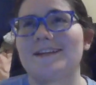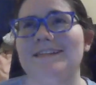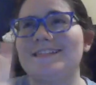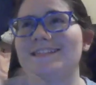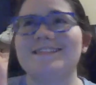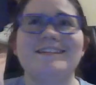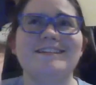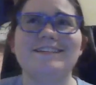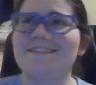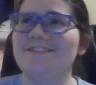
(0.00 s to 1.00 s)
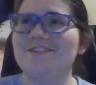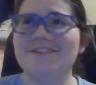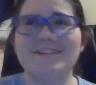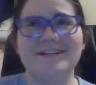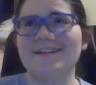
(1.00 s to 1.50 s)
and he sees
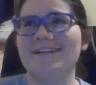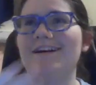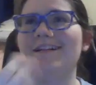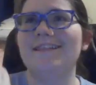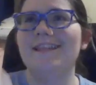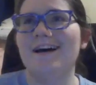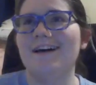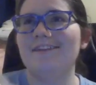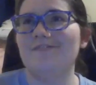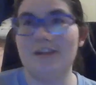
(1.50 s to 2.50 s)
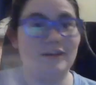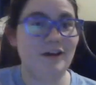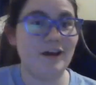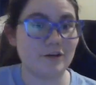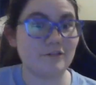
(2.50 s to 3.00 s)
Jeannie alive and
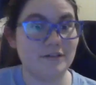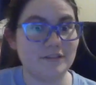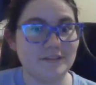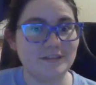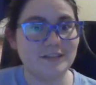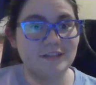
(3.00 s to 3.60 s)
not crazy.